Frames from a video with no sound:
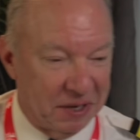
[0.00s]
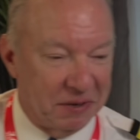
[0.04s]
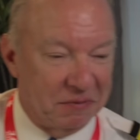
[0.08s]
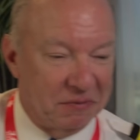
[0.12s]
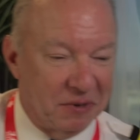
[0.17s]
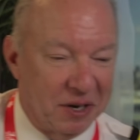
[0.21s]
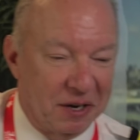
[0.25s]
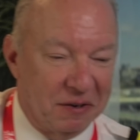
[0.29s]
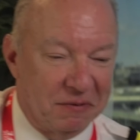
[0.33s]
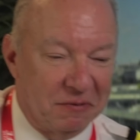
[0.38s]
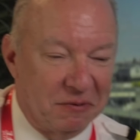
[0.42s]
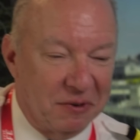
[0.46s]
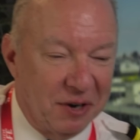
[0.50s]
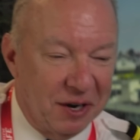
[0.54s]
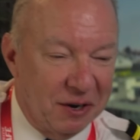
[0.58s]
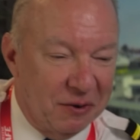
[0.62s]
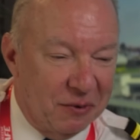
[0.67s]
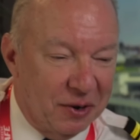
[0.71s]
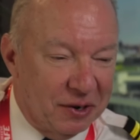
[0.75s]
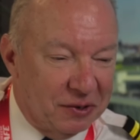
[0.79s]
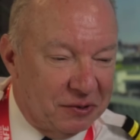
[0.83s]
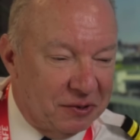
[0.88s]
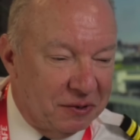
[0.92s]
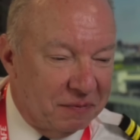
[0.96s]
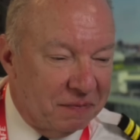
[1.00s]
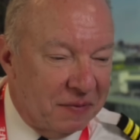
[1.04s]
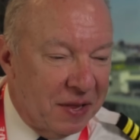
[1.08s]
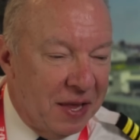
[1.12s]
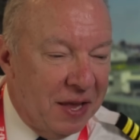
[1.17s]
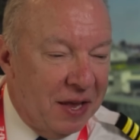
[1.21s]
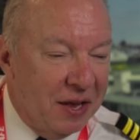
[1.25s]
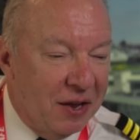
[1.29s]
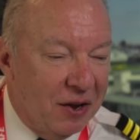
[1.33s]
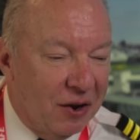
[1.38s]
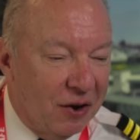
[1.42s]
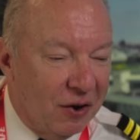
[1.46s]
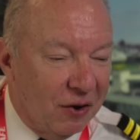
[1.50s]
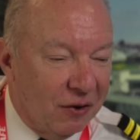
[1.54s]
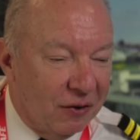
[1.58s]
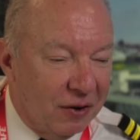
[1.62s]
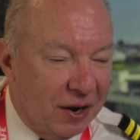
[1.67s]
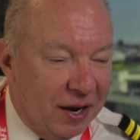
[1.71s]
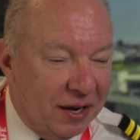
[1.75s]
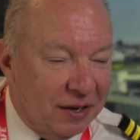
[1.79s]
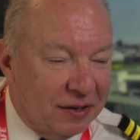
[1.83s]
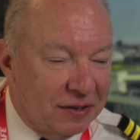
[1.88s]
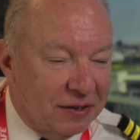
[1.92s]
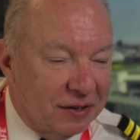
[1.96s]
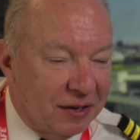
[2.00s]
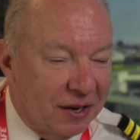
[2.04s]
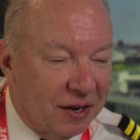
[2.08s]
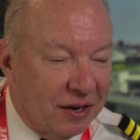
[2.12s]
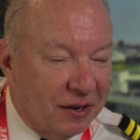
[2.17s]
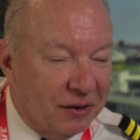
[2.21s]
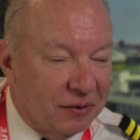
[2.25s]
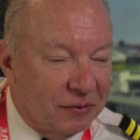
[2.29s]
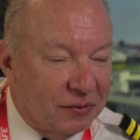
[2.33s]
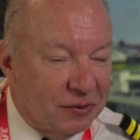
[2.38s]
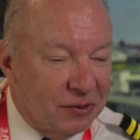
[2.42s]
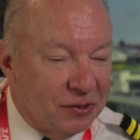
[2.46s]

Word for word: great, great question all right uh,